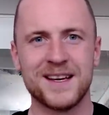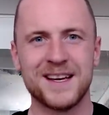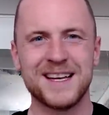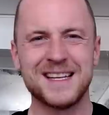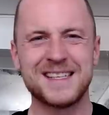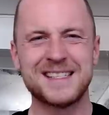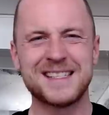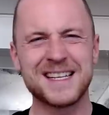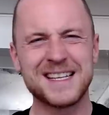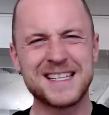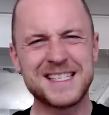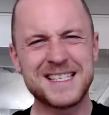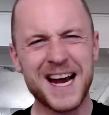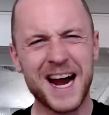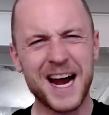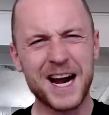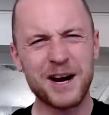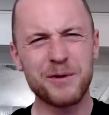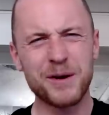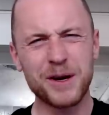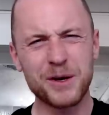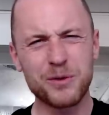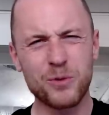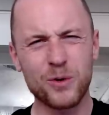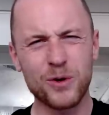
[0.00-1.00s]
It's the
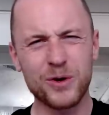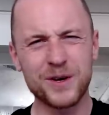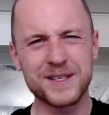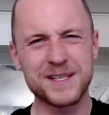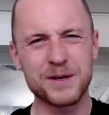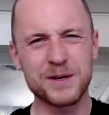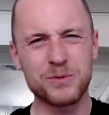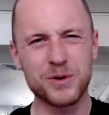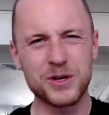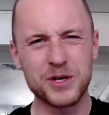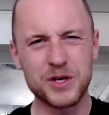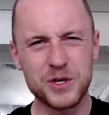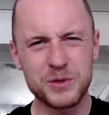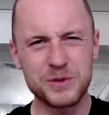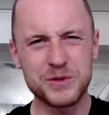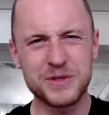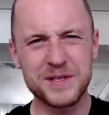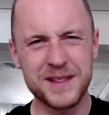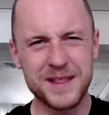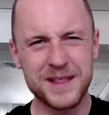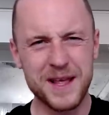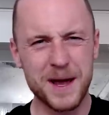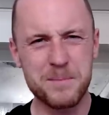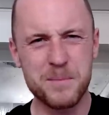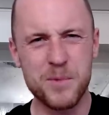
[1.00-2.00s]
direct words that were
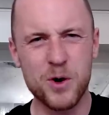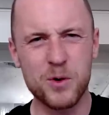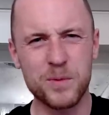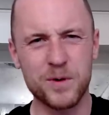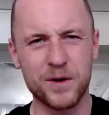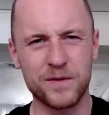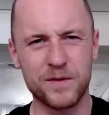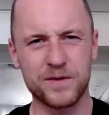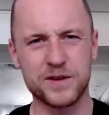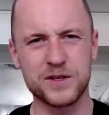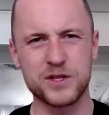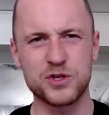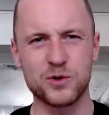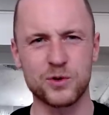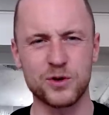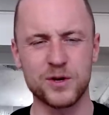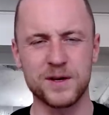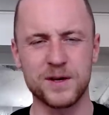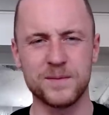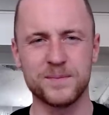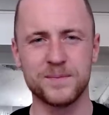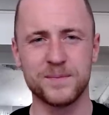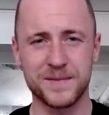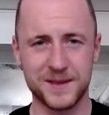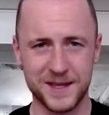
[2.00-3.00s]
used in that moment of the
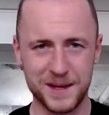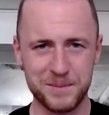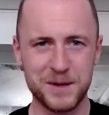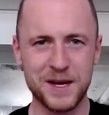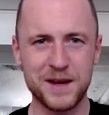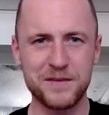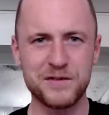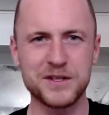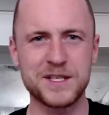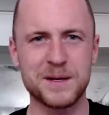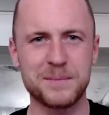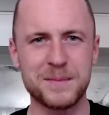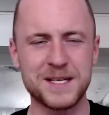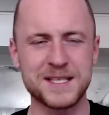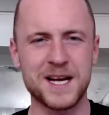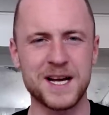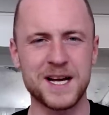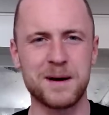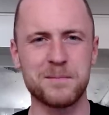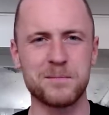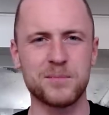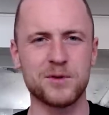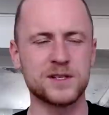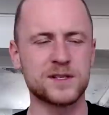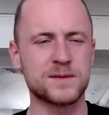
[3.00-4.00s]
story. Let me give you some
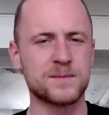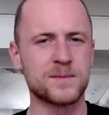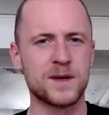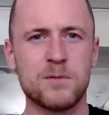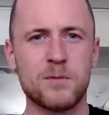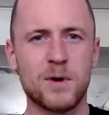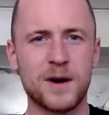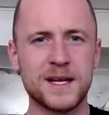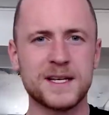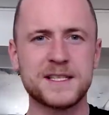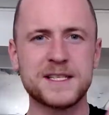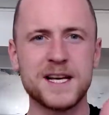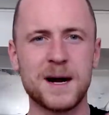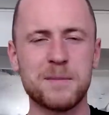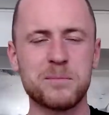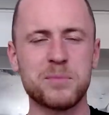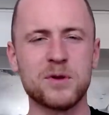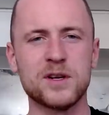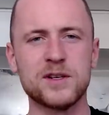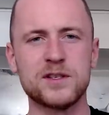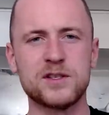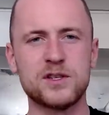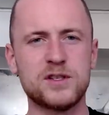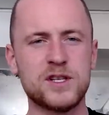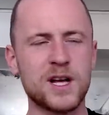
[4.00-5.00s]
examples. One example
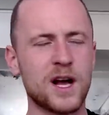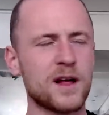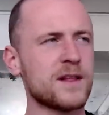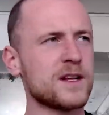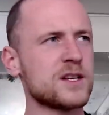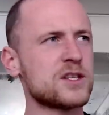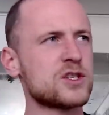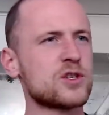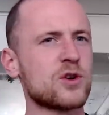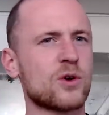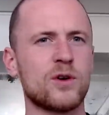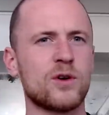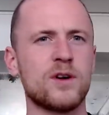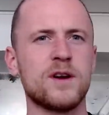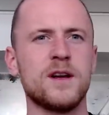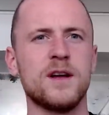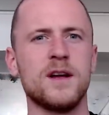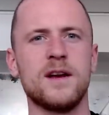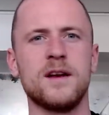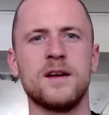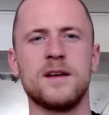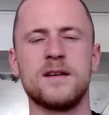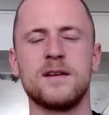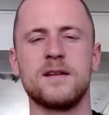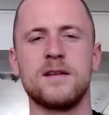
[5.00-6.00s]
is you tell that story
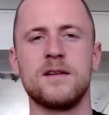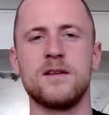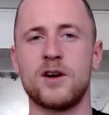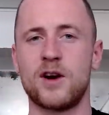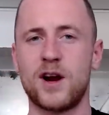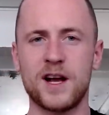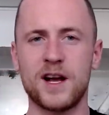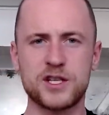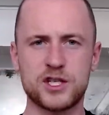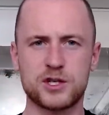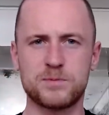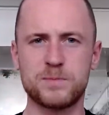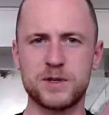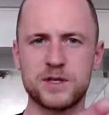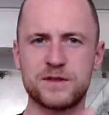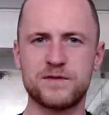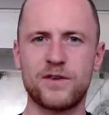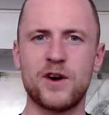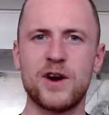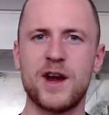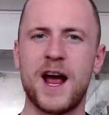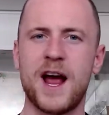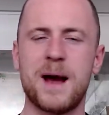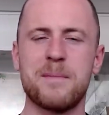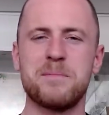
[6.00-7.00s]
and your customer is
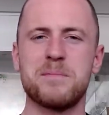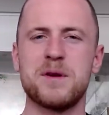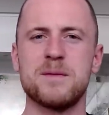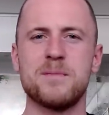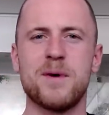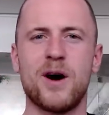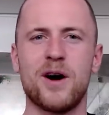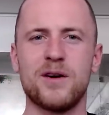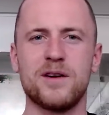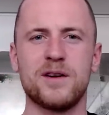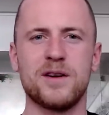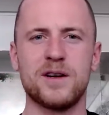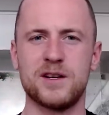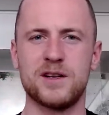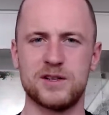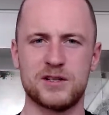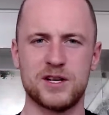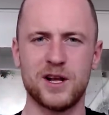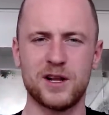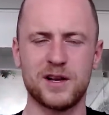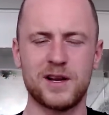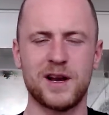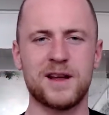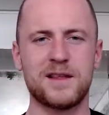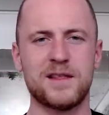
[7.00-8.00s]
very happy about it and you
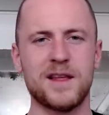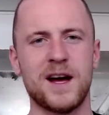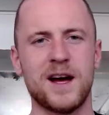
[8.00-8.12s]
tell it like